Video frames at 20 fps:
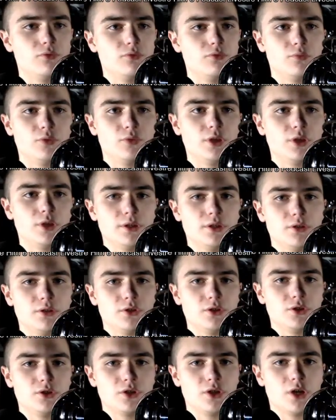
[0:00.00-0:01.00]
Really,
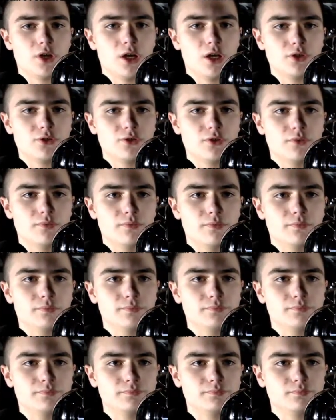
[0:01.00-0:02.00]
just an awesome,
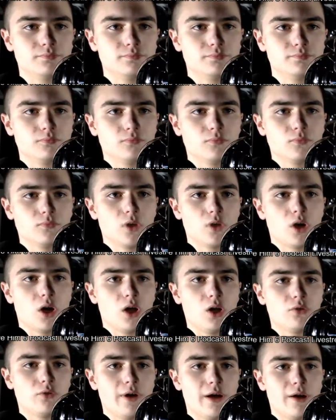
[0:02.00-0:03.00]

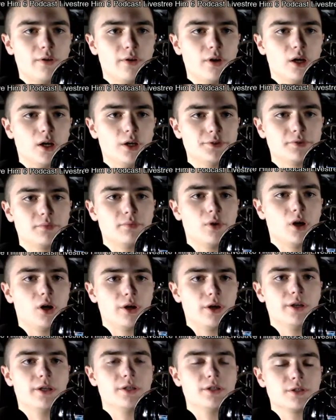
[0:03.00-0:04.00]
all-around awesome
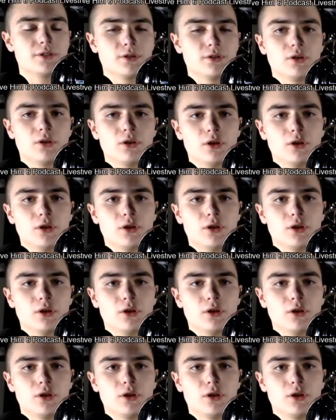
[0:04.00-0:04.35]
artist.